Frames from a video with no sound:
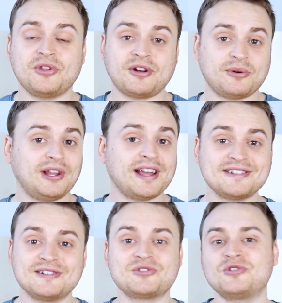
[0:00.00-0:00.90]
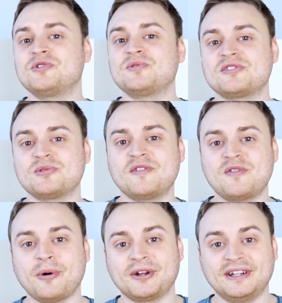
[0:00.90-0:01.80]
that I would like to introduce to
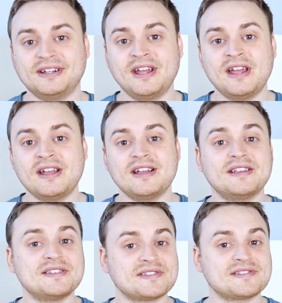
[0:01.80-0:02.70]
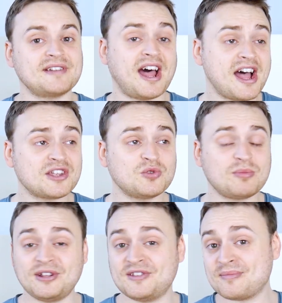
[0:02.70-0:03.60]
everybody is
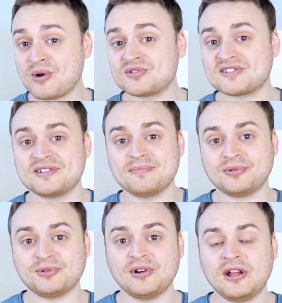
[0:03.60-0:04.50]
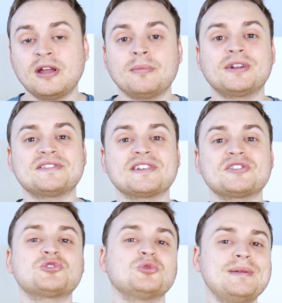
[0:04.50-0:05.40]
arguably the most simple, but it's
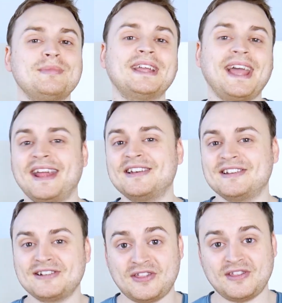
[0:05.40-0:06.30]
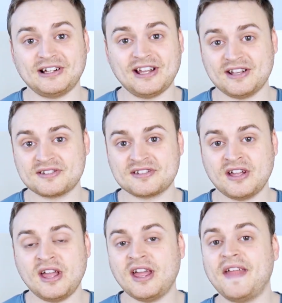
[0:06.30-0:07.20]
extremely handy nonetheless.
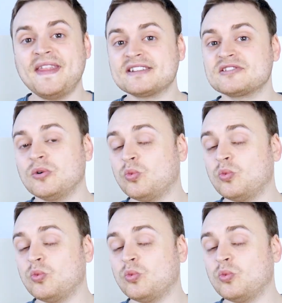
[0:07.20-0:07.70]
And that's